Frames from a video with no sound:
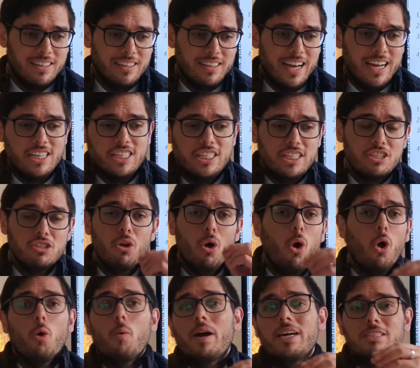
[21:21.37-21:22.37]
and Jesus
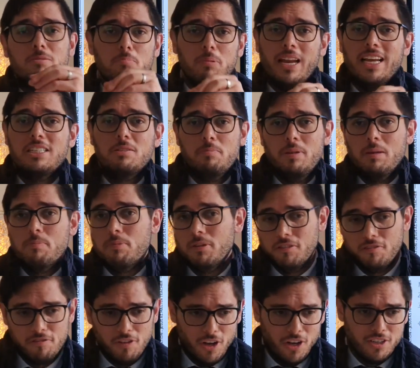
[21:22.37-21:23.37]
always placed people
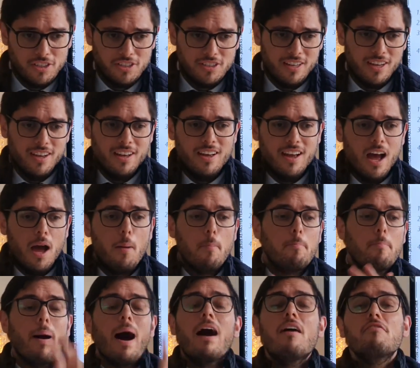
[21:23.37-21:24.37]
first
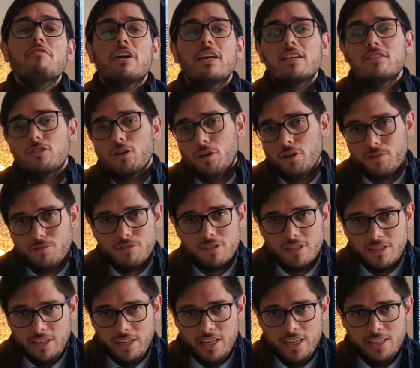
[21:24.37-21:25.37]
above his own
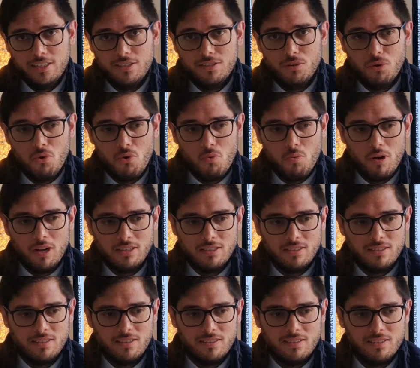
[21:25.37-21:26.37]
needs or
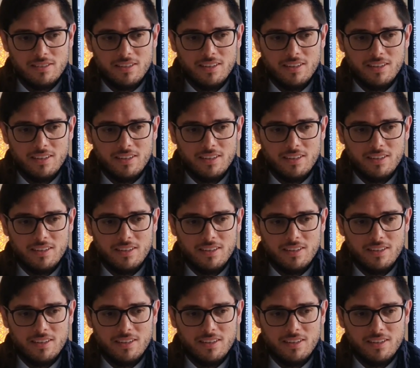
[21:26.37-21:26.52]
wants.